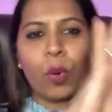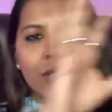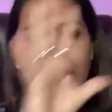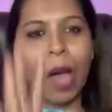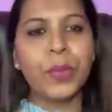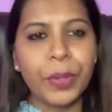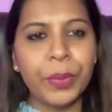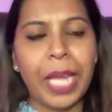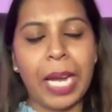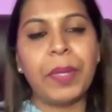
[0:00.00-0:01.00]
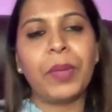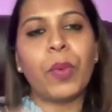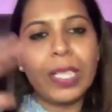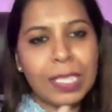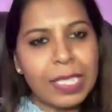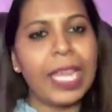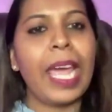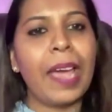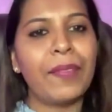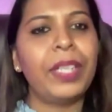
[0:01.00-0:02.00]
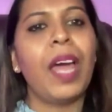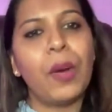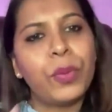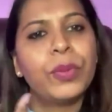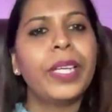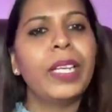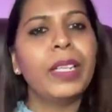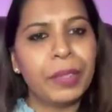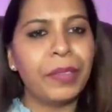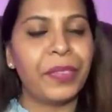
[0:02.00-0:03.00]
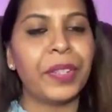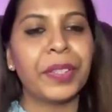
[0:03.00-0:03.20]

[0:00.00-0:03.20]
will show us how to do that. But once they have it, how do they learn